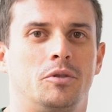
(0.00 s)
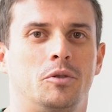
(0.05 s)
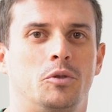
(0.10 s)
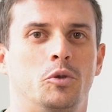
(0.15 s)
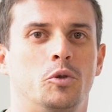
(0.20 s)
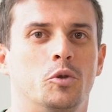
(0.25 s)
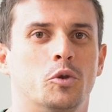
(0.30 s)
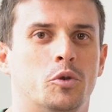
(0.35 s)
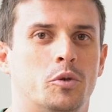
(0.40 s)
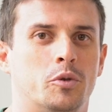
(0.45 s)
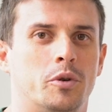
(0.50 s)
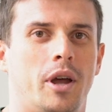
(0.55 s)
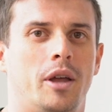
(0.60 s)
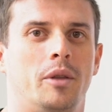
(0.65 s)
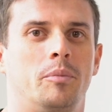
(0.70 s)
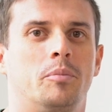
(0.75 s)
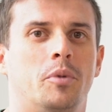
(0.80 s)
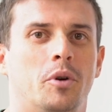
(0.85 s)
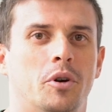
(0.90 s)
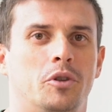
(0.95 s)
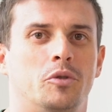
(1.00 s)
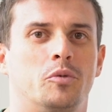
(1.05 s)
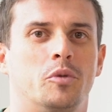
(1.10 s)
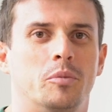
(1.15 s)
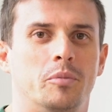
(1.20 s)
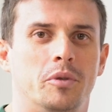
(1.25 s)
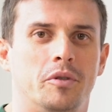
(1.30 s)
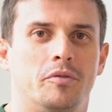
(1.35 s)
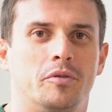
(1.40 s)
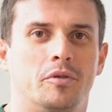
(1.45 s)
your endpoint
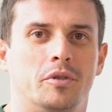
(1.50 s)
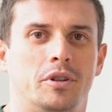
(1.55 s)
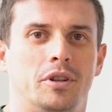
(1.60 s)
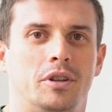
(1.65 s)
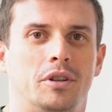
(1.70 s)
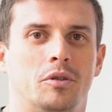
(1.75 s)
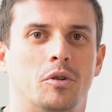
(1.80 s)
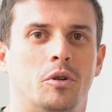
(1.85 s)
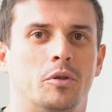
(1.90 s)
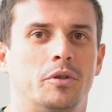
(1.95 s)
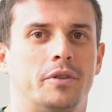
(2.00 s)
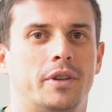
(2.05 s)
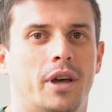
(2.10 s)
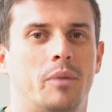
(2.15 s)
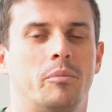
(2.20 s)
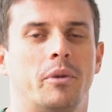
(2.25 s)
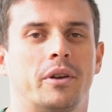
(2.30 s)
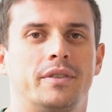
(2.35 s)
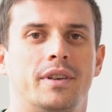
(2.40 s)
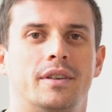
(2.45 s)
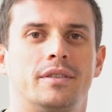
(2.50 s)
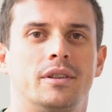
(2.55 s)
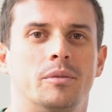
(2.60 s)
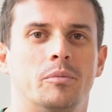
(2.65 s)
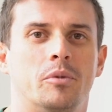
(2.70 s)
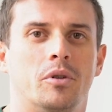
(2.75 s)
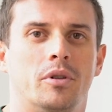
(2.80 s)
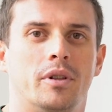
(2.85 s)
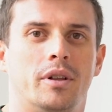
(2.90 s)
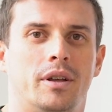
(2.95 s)
will be fully all the time
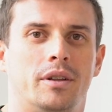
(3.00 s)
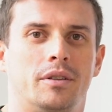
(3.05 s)
accessible.